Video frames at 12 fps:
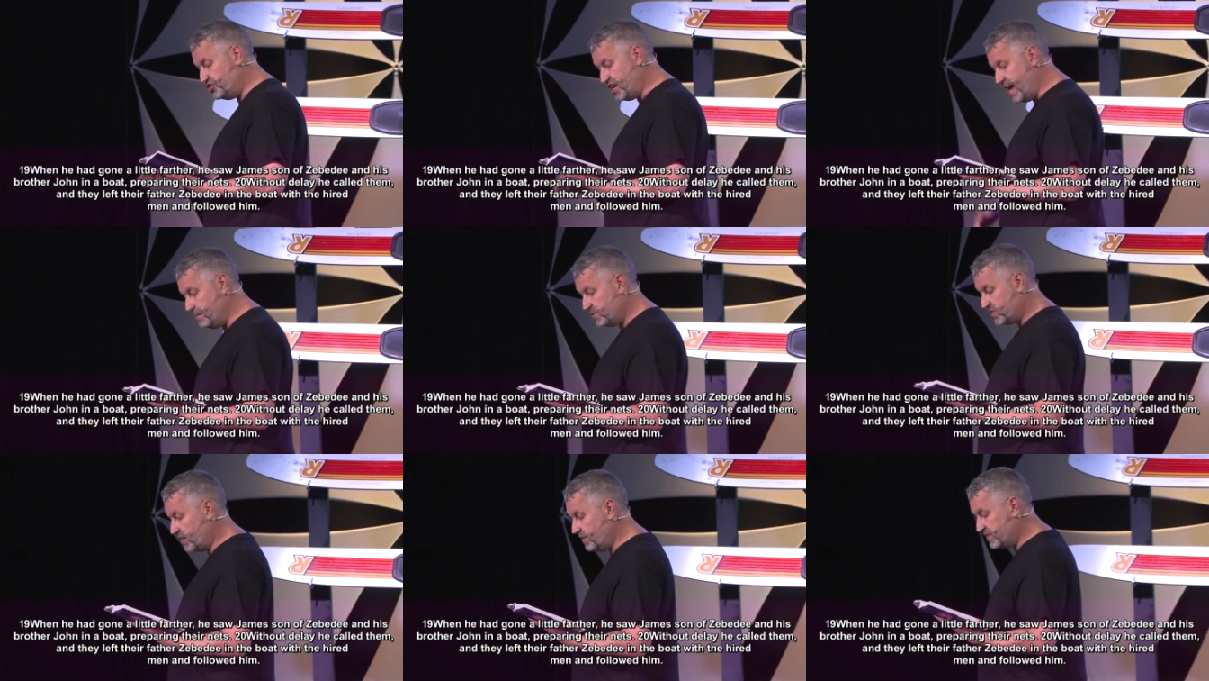
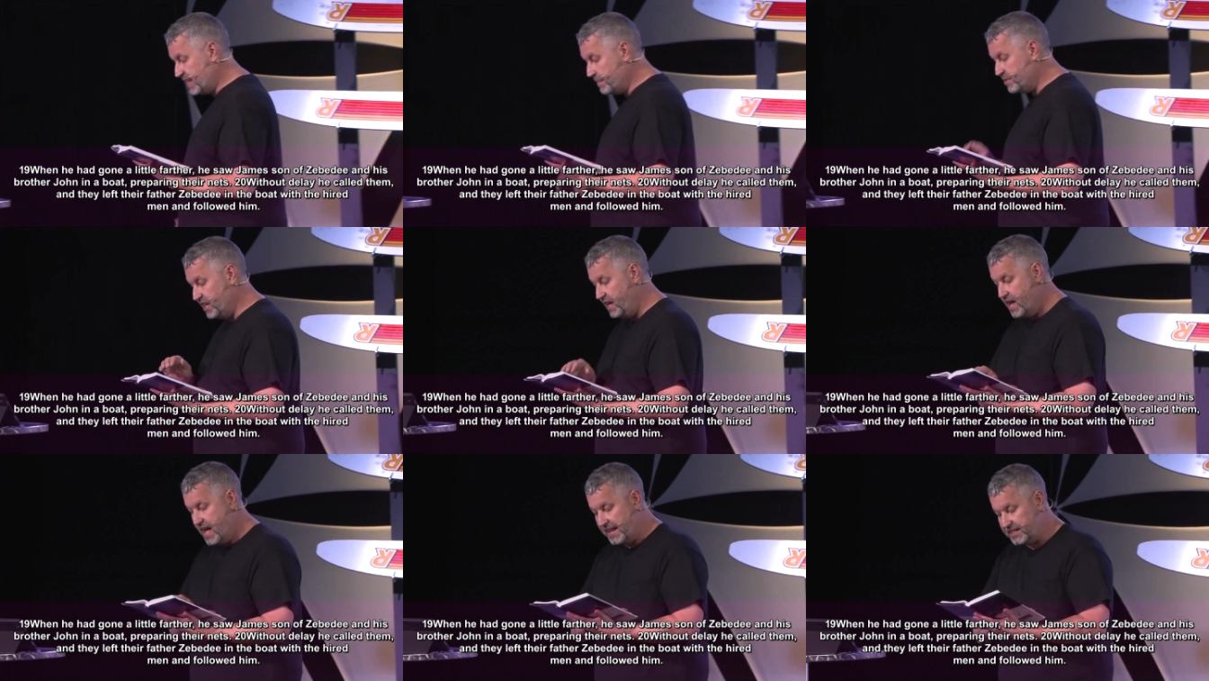James, son of
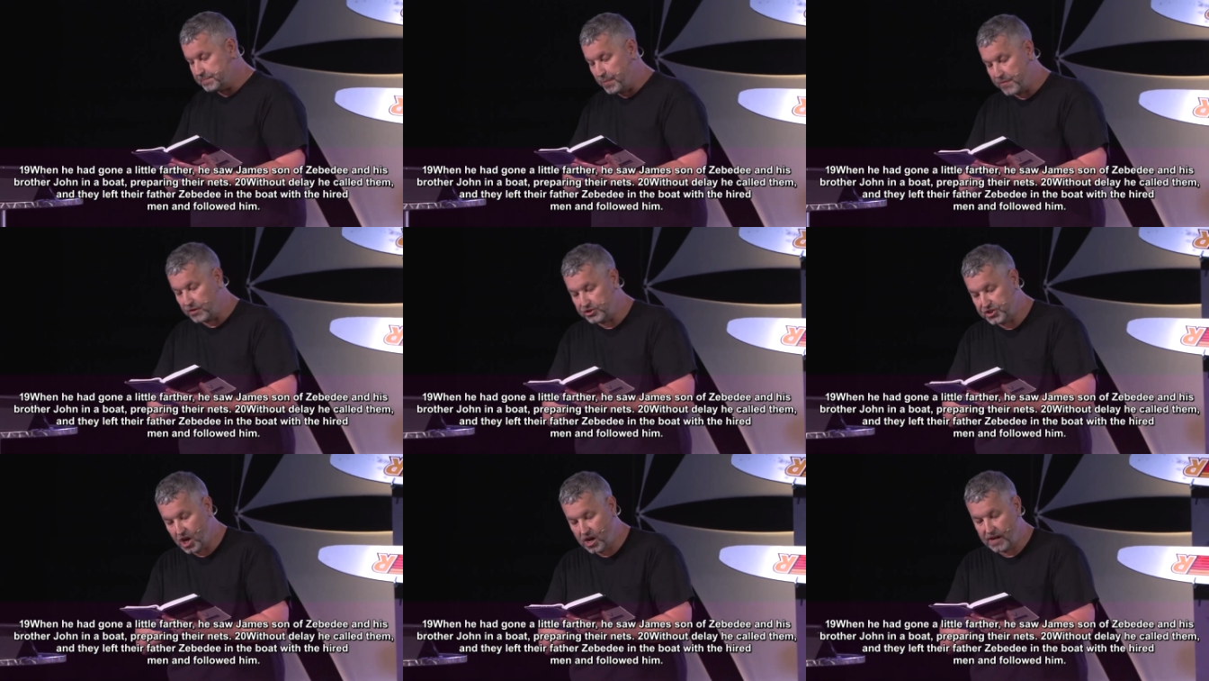Zebedee, and his brother
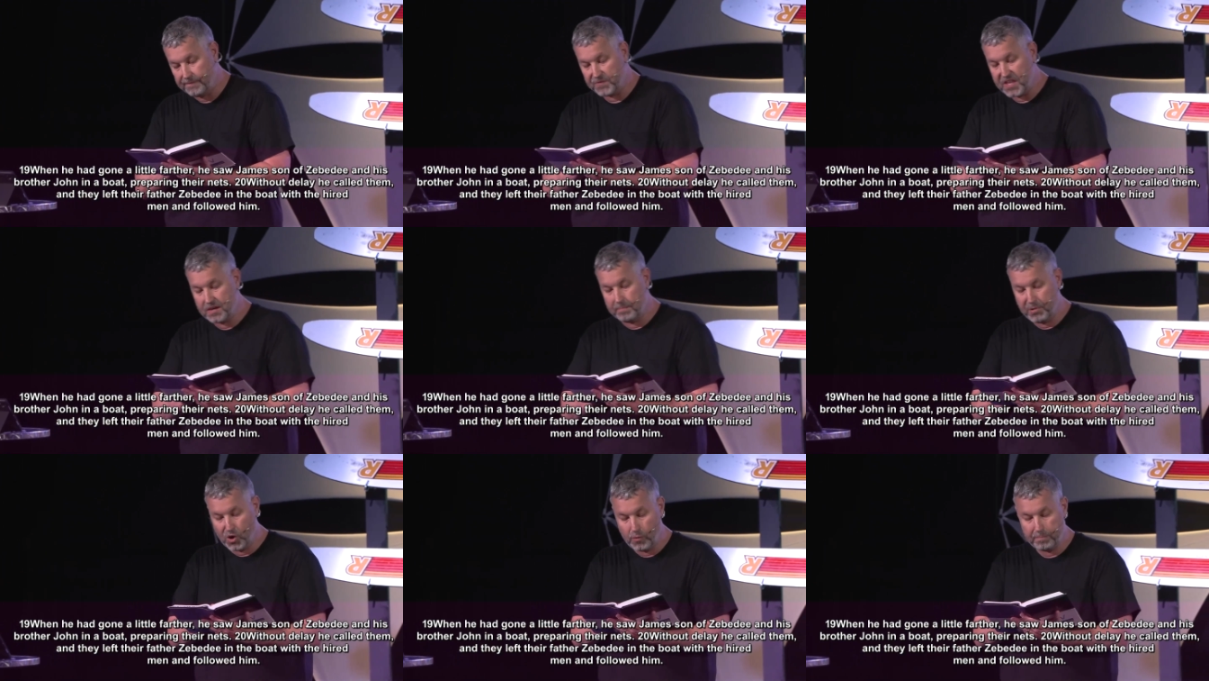John in a
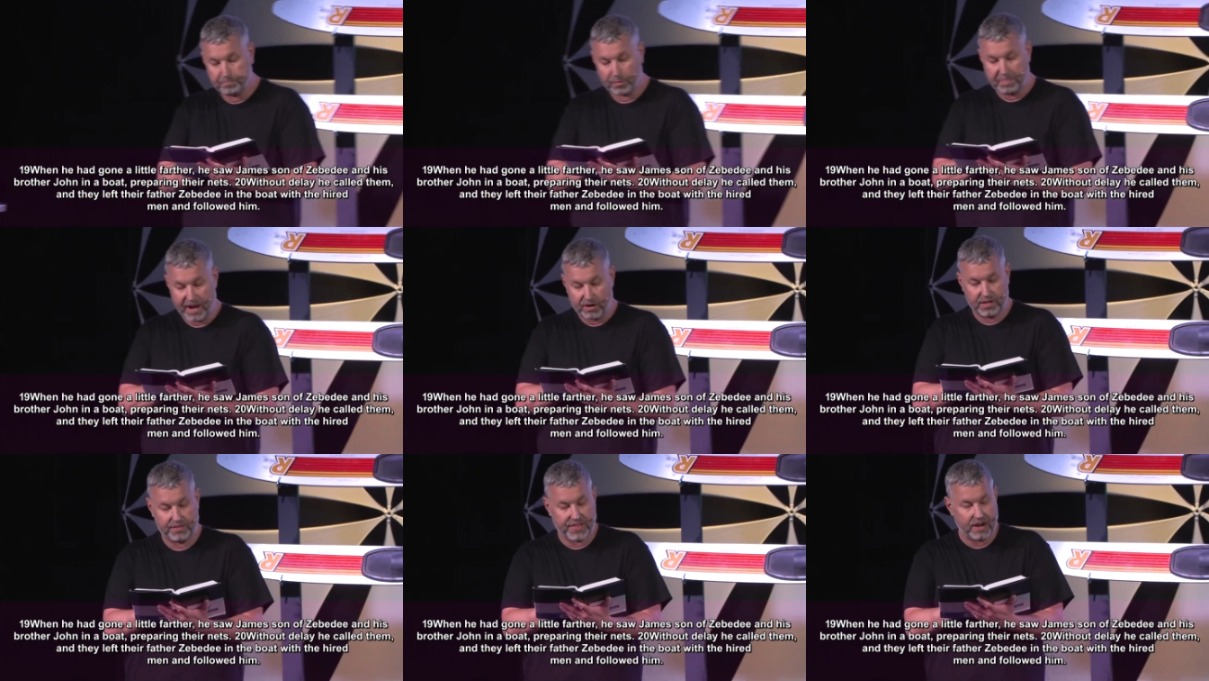boat
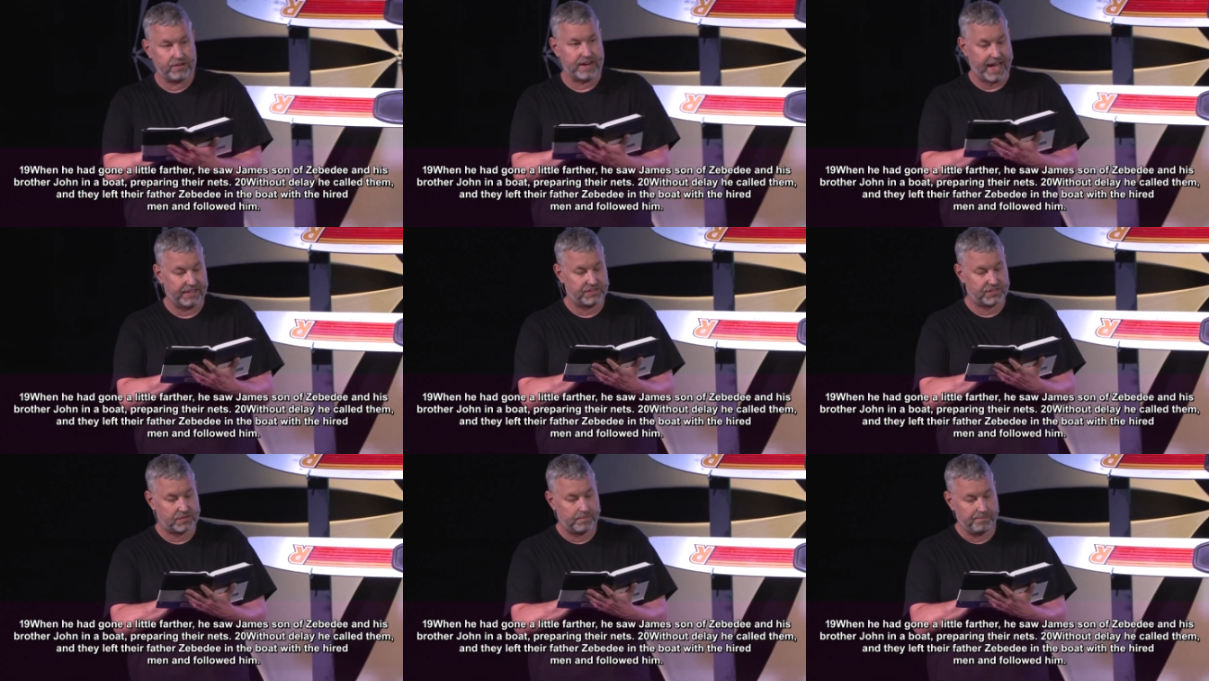preparing their
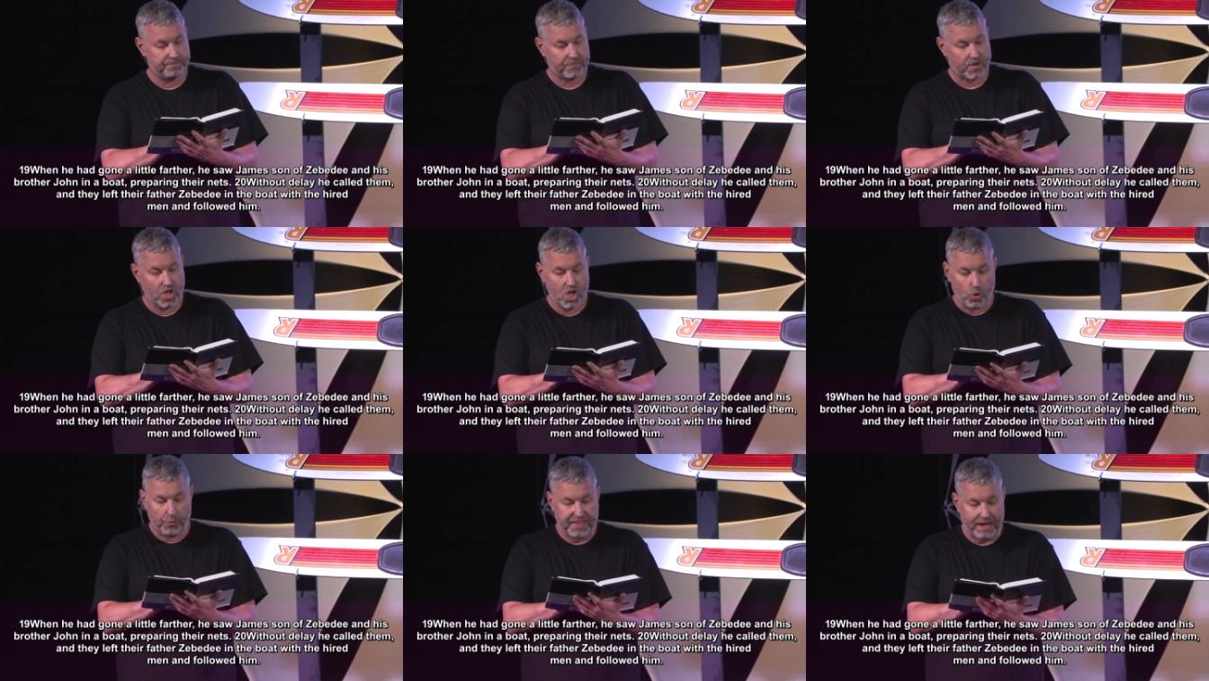nets.
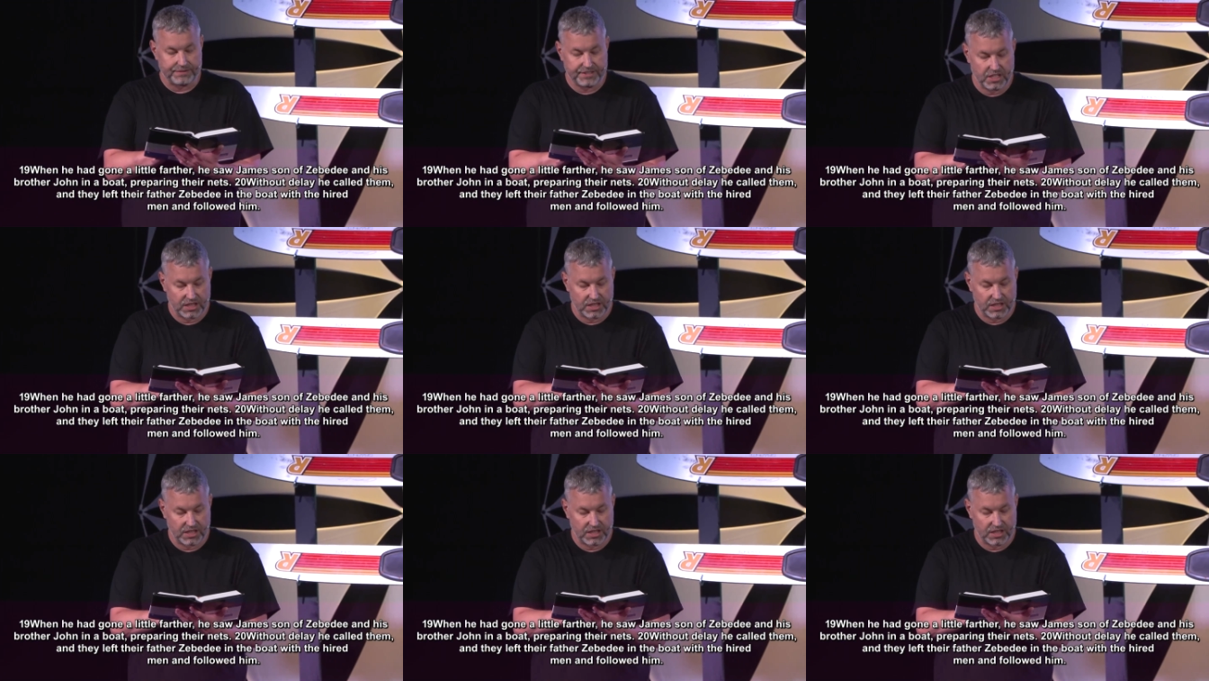Without